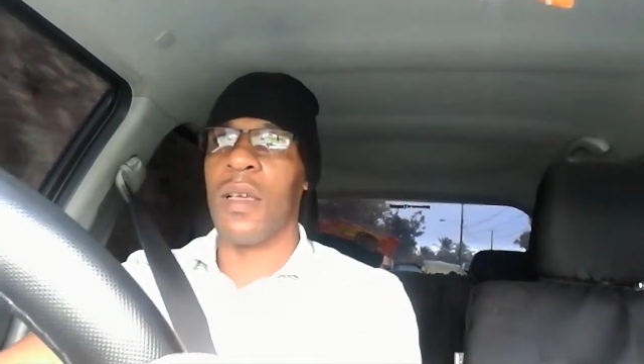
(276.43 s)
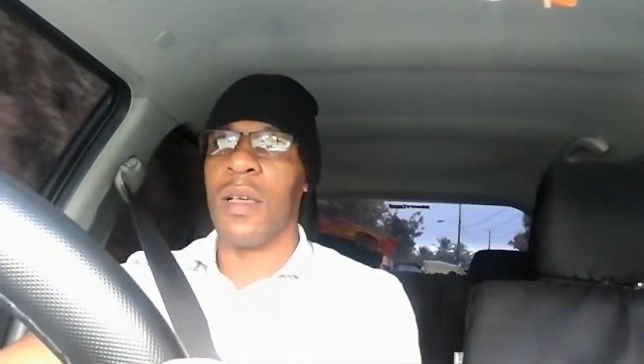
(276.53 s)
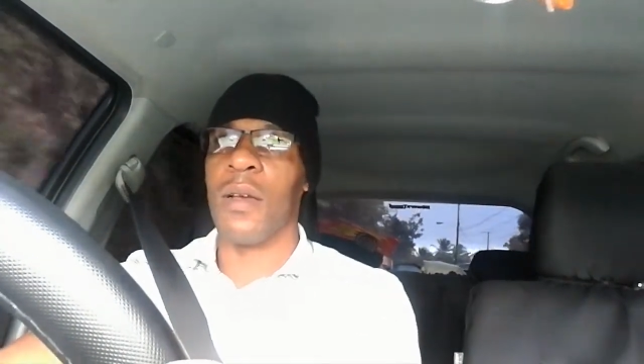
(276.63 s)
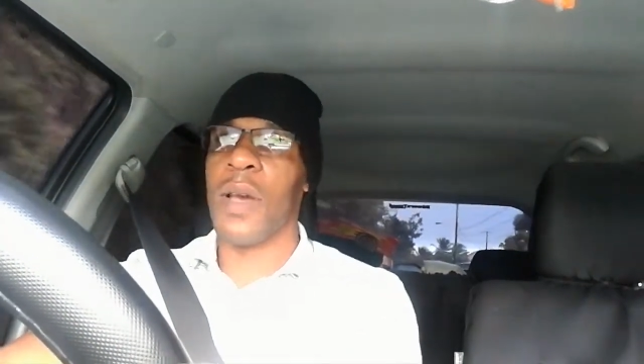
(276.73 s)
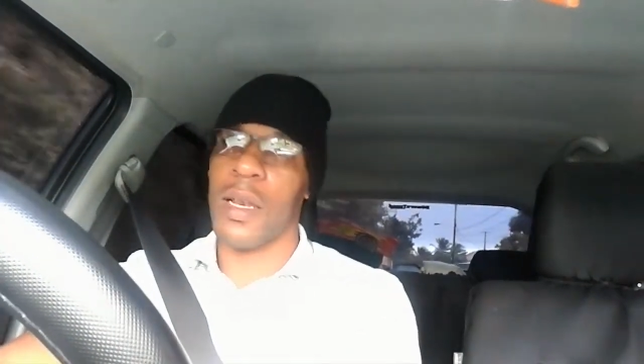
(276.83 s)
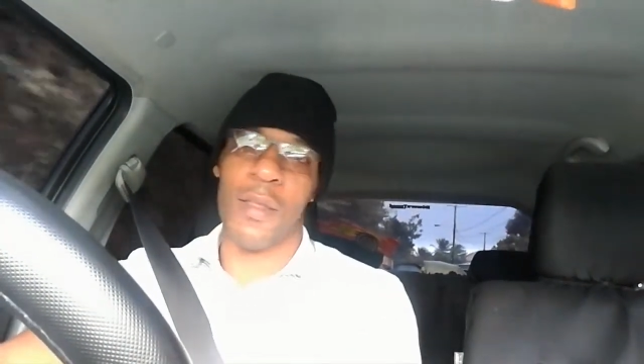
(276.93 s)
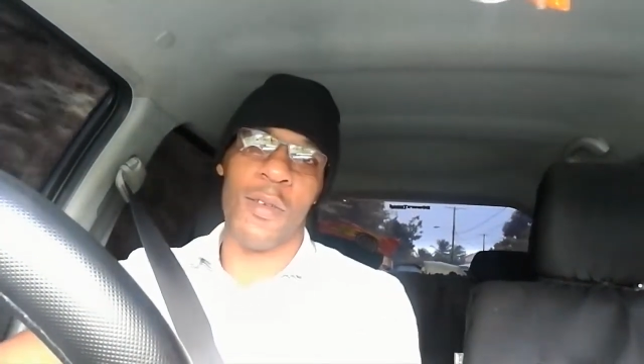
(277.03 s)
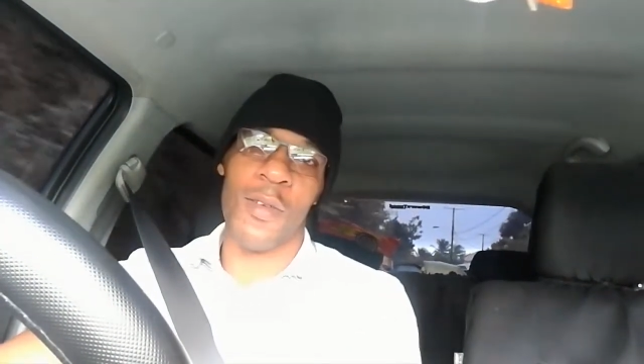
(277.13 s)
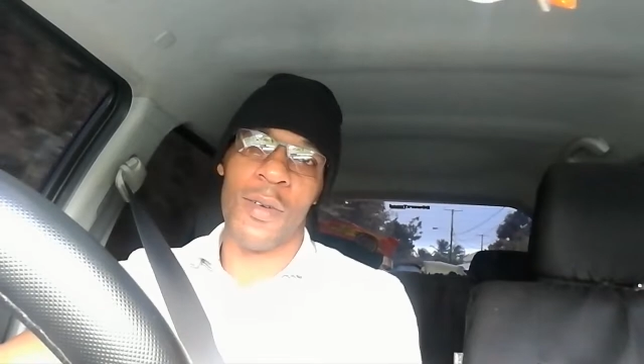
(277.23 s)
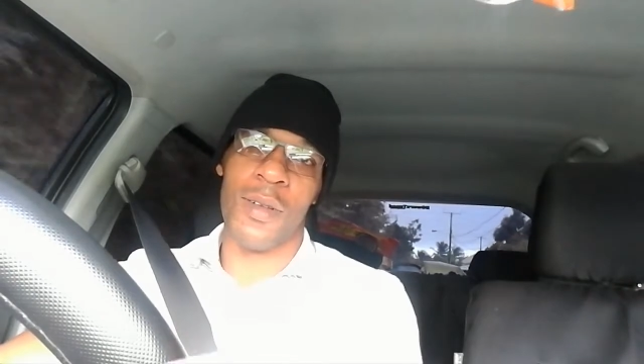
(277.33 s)
Right,
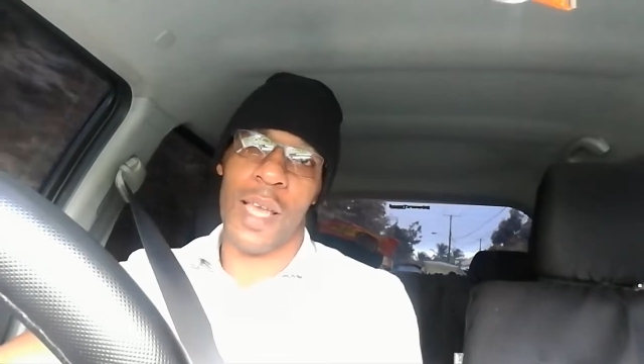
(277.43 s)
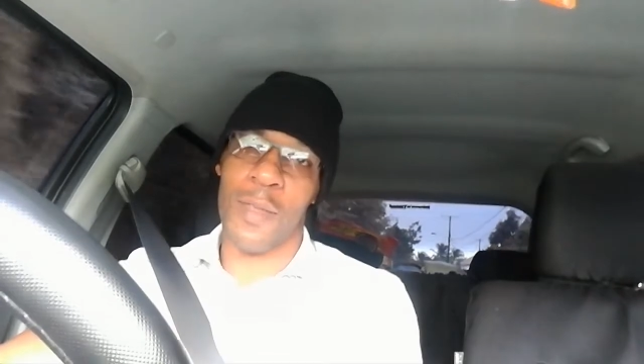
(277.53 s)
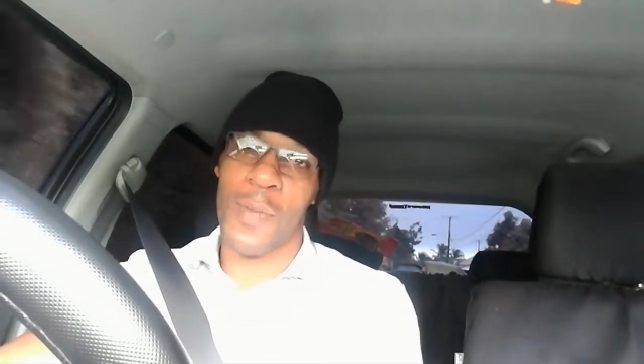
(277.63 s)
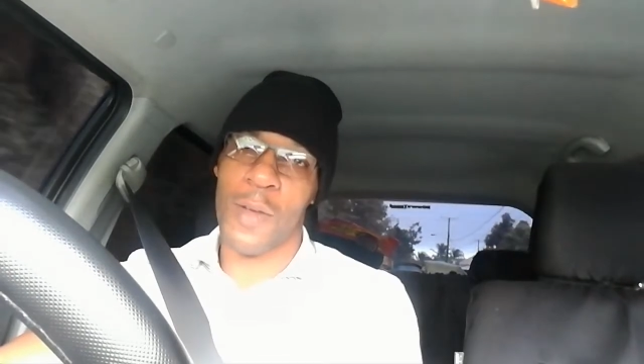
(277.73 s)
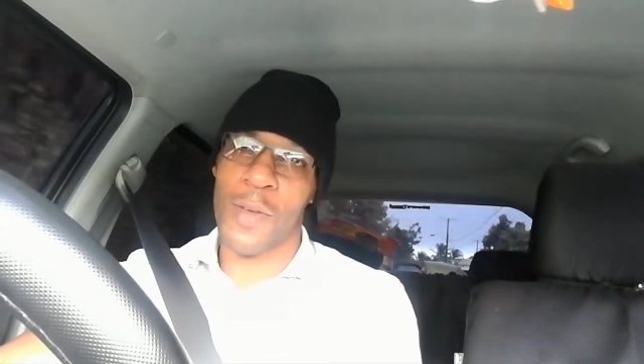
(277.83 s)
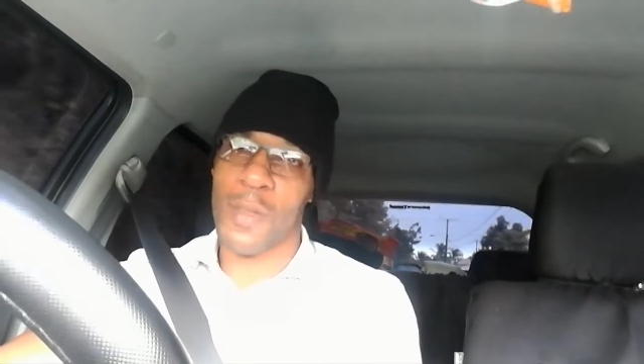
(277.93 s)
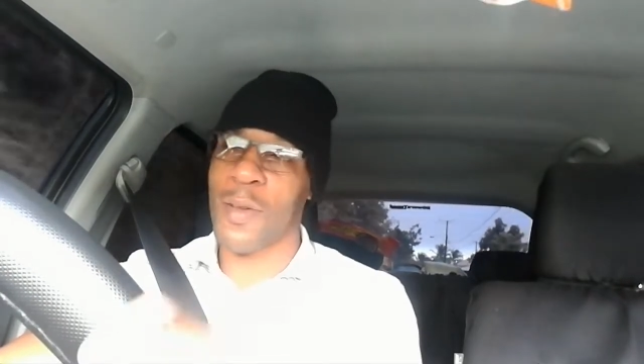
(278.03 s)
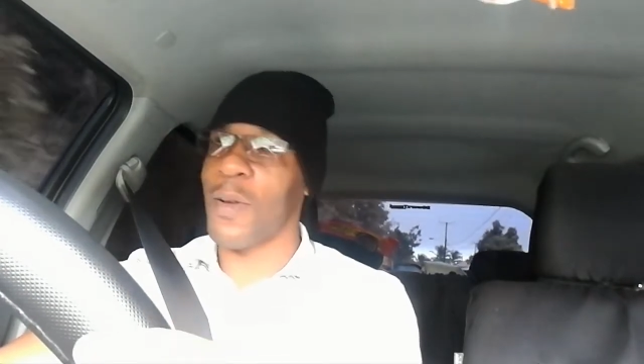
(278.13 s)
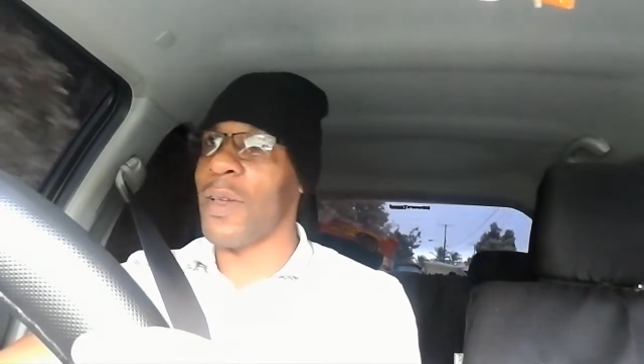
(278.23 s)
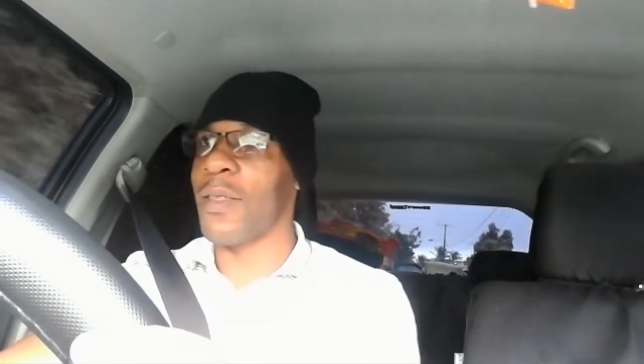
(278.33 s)
so that's my quick story.